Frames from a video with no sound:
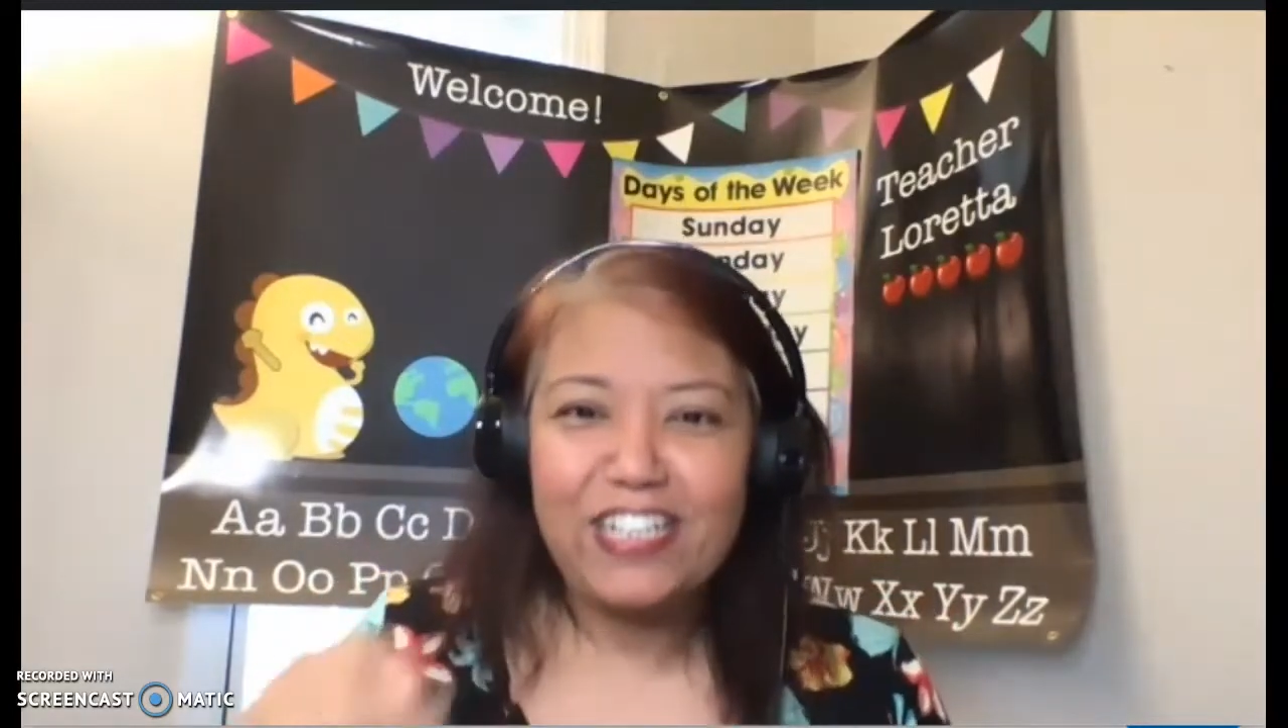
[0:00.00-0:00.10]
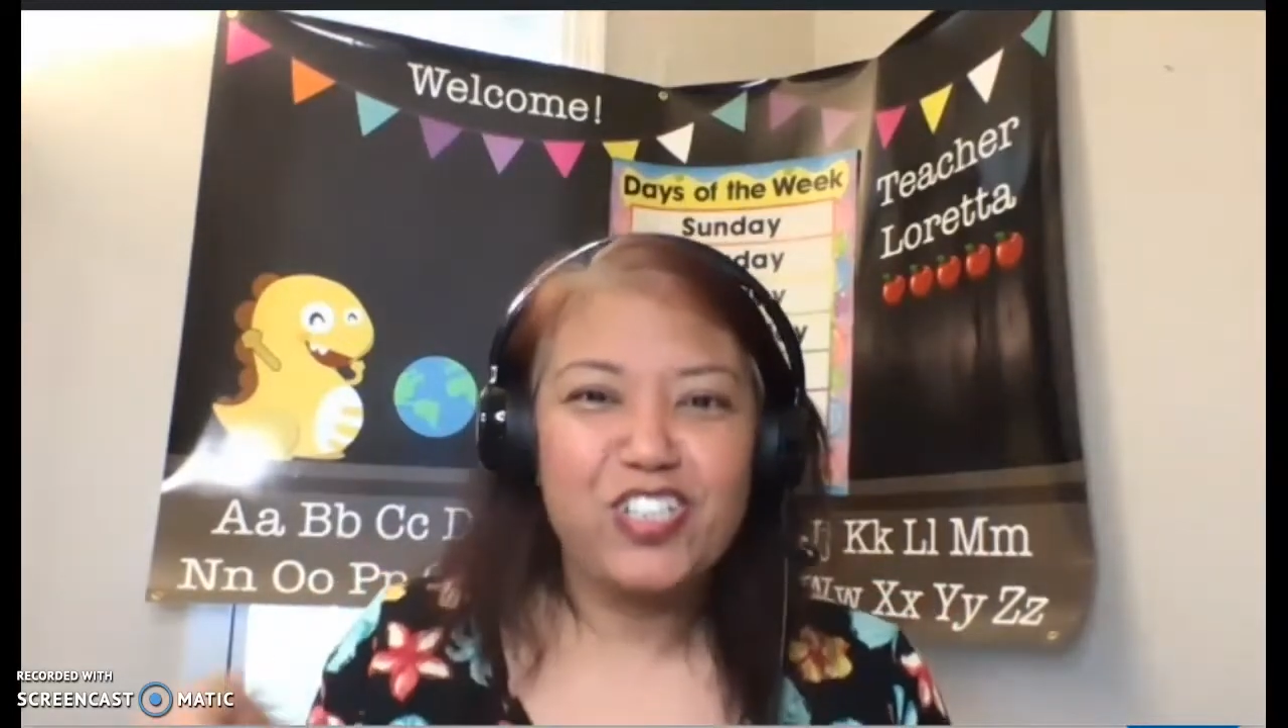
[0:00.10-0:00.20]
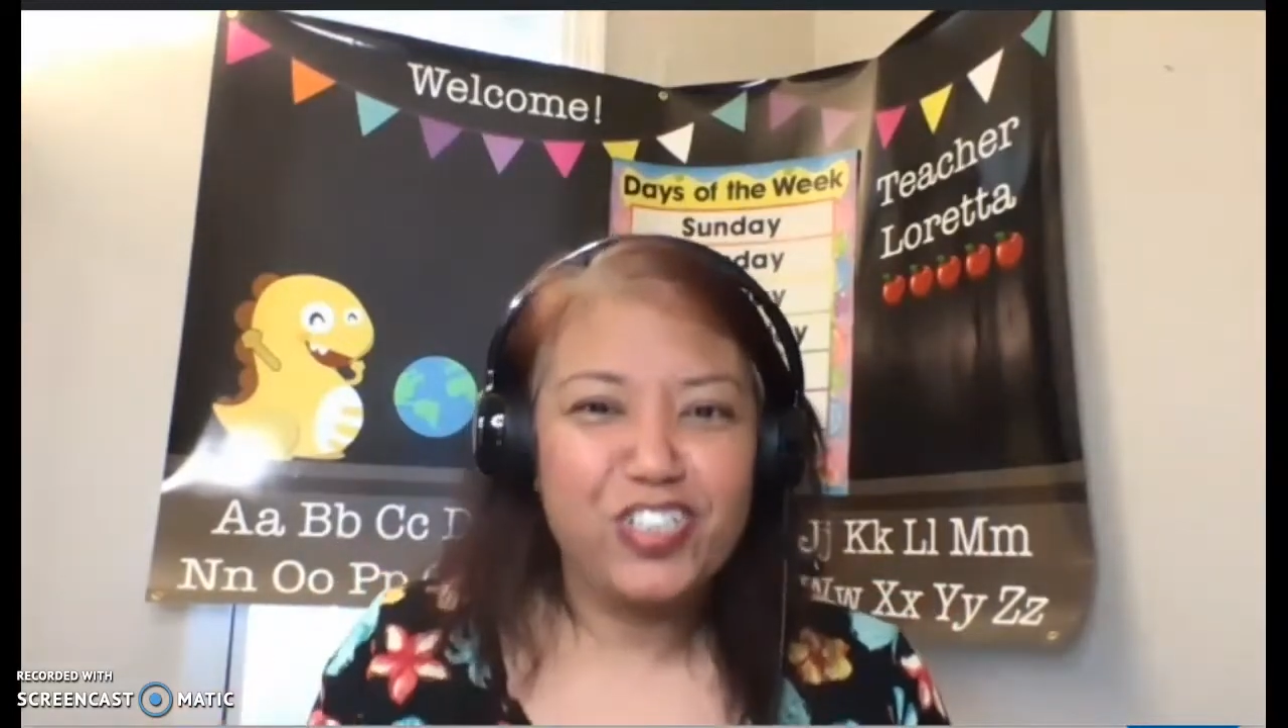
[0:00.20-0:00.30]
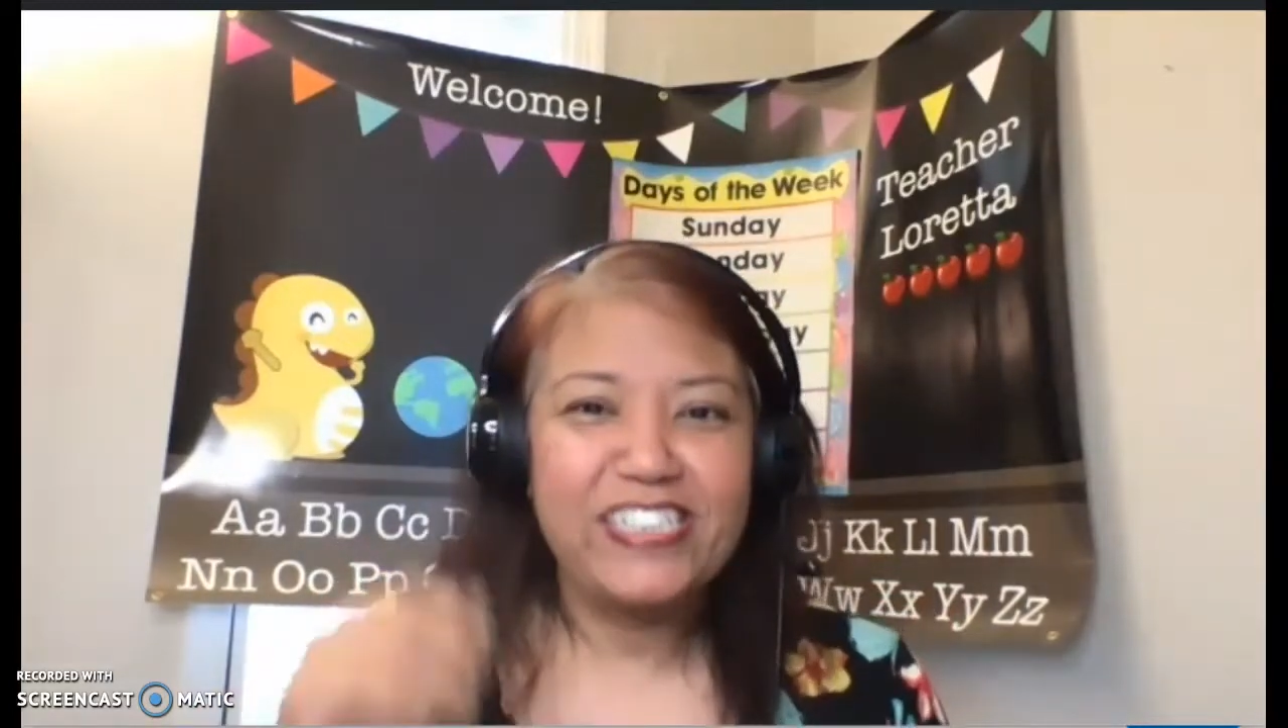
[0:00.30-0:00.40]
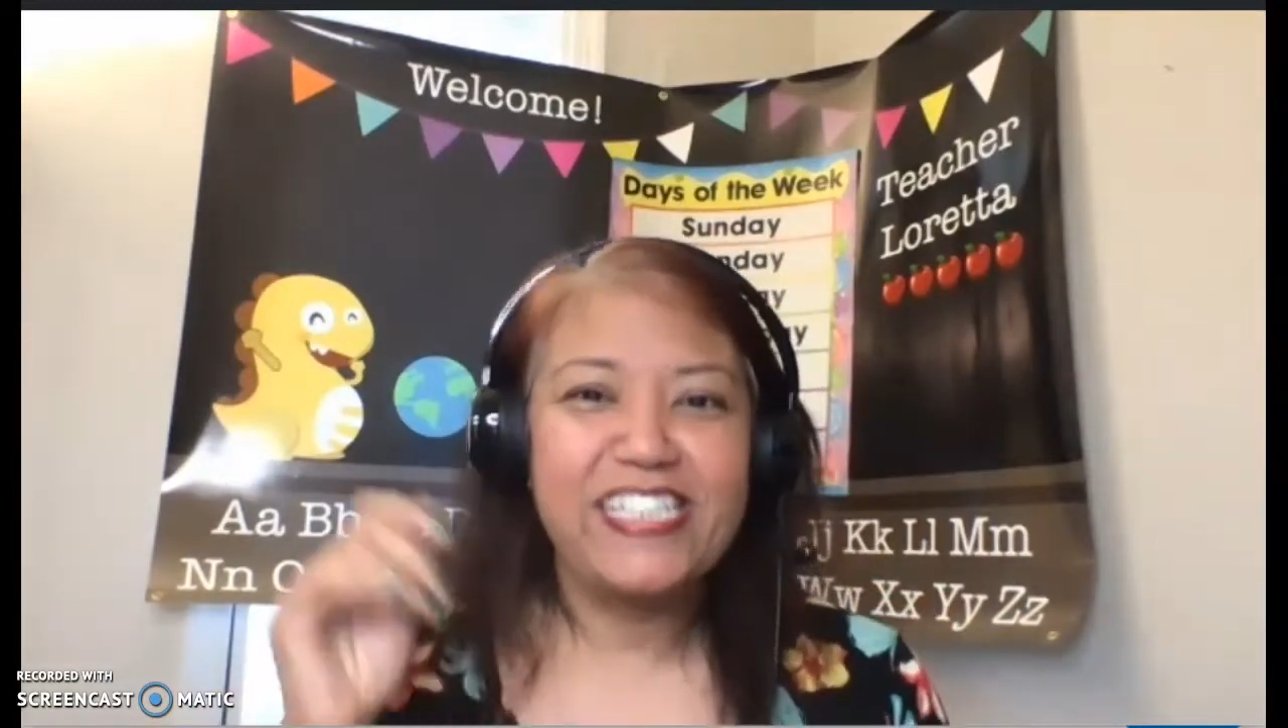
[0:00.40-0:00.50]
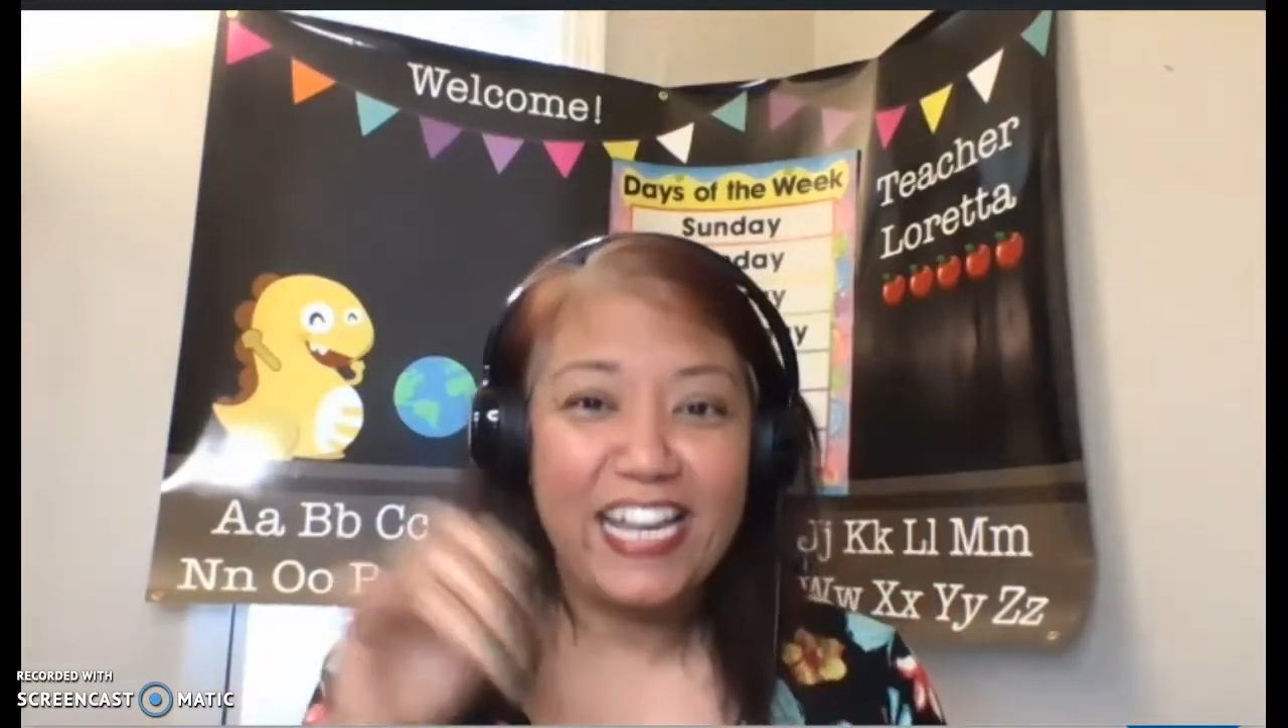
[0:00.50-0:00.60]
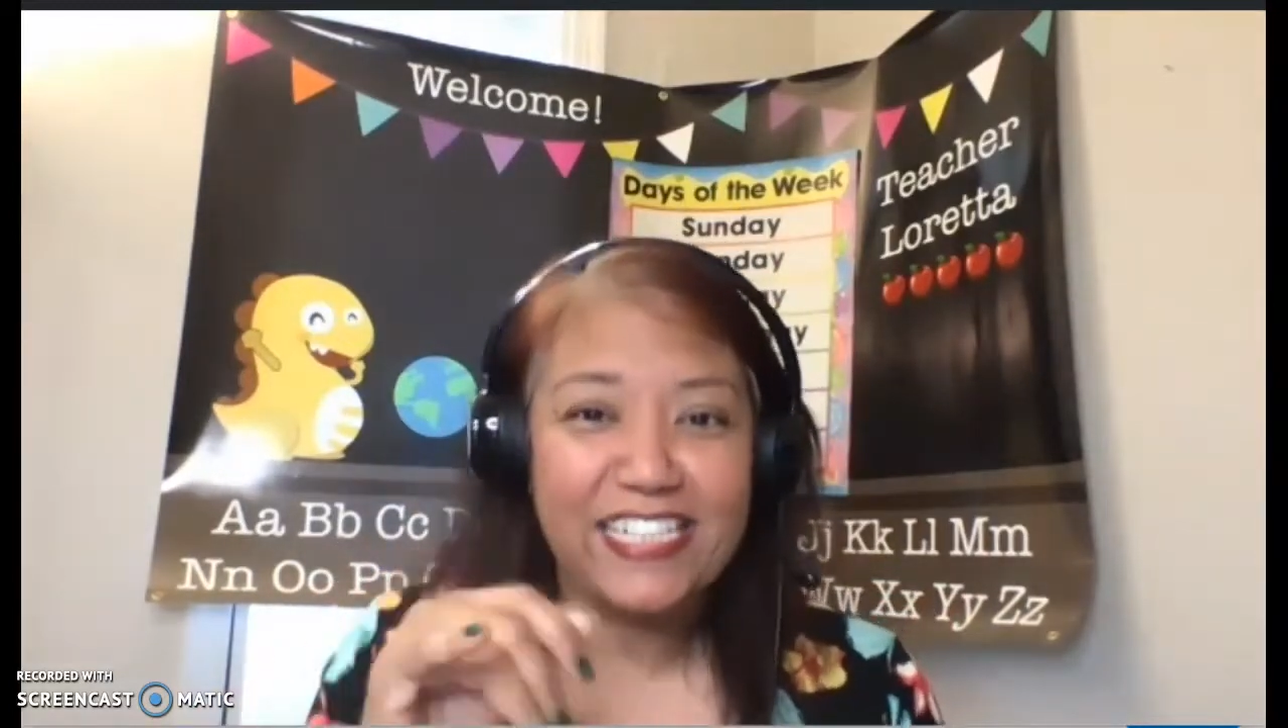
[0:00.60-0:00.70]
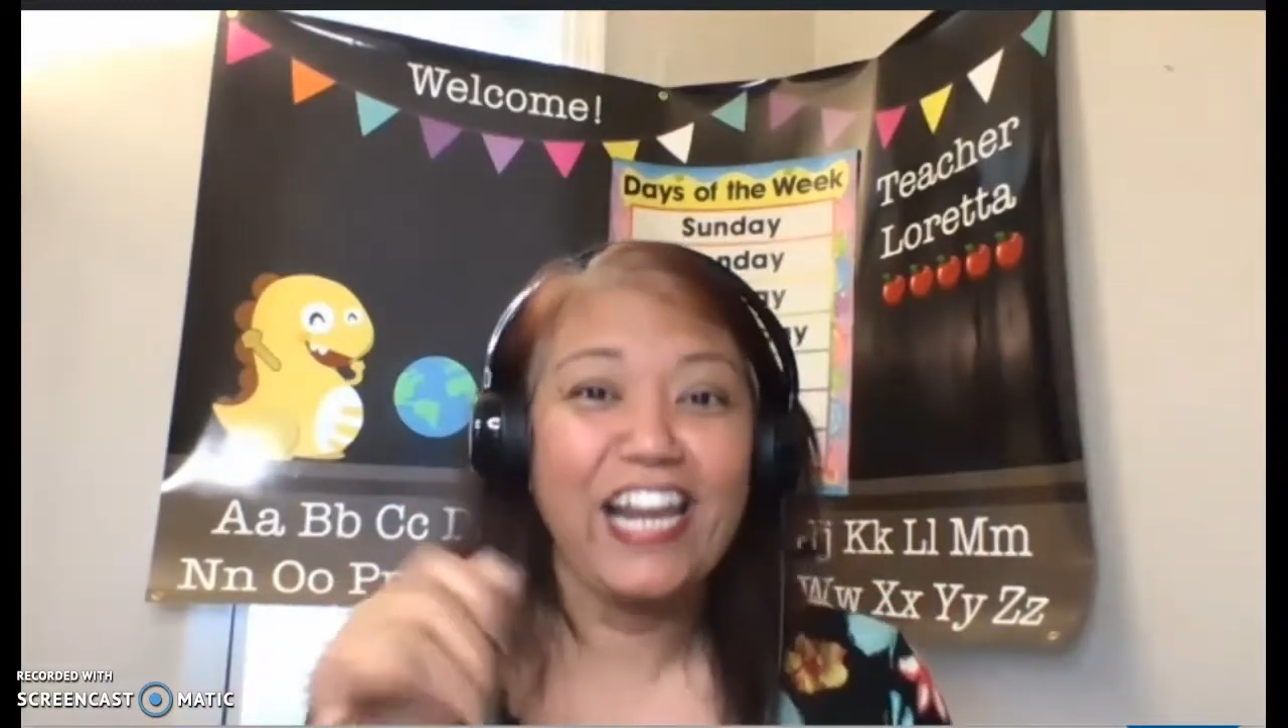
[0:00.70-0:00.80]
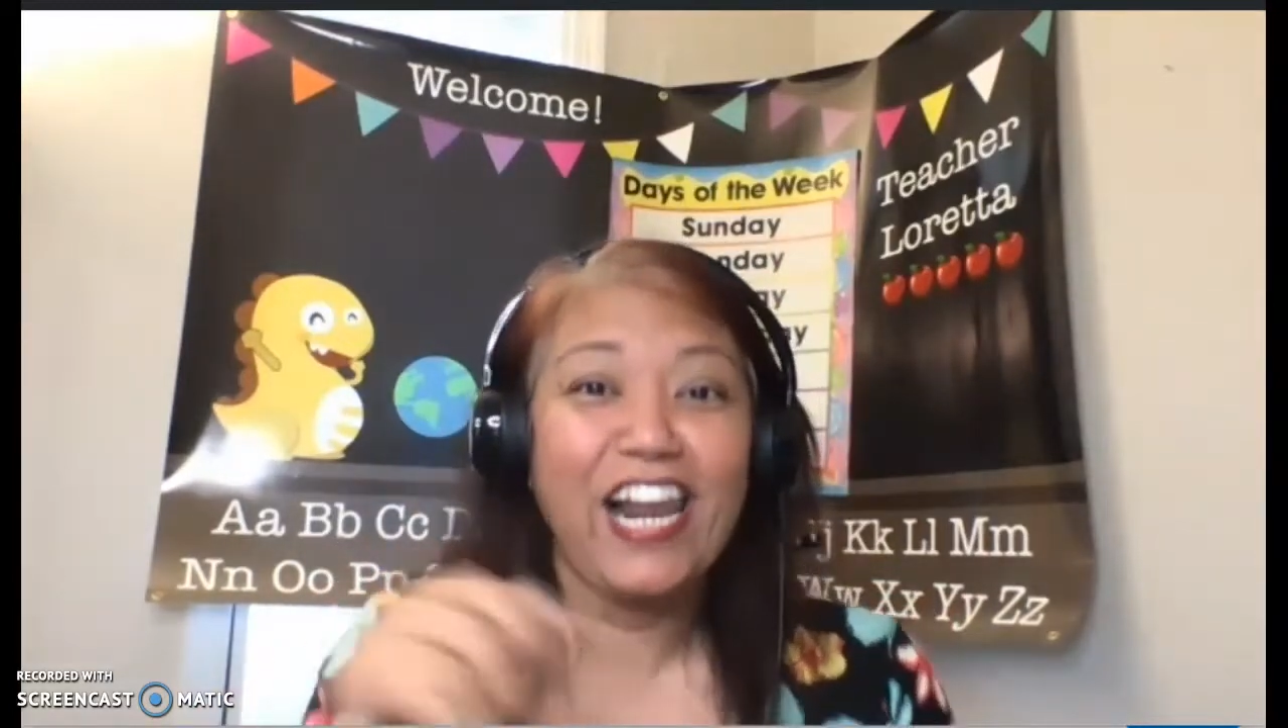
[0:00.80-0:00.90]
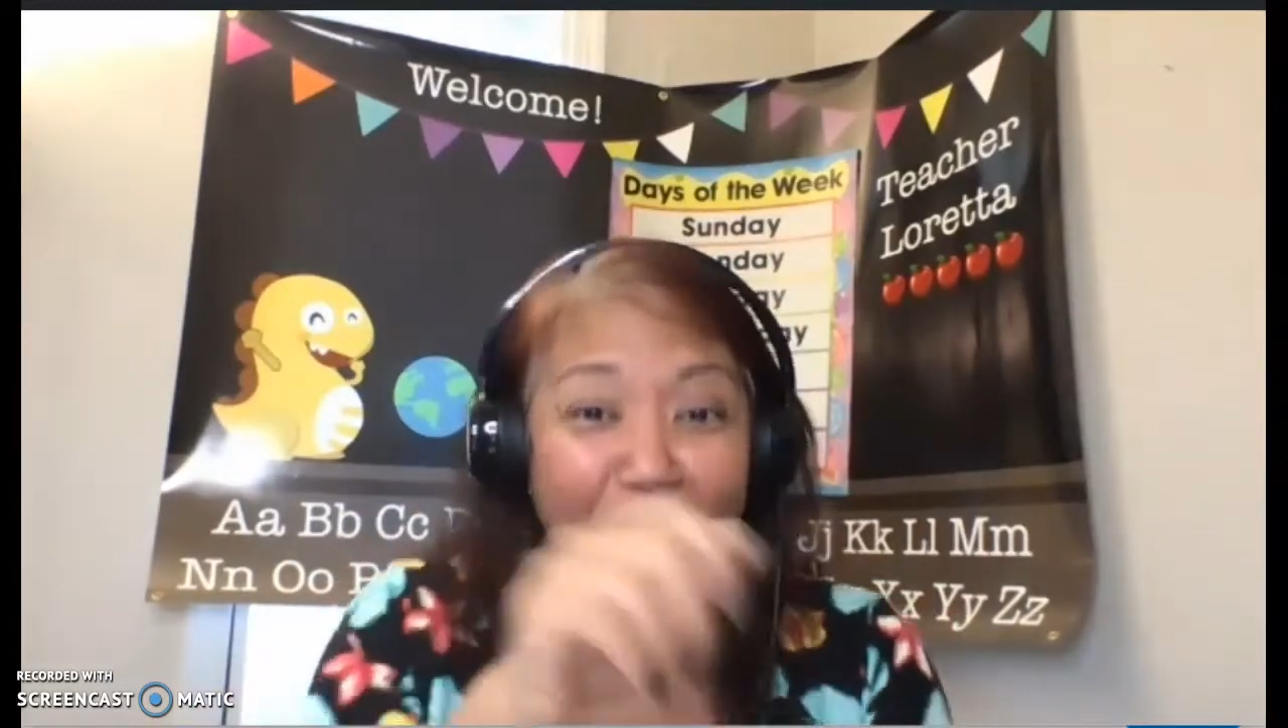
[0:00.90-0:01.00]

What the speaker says: usually takes a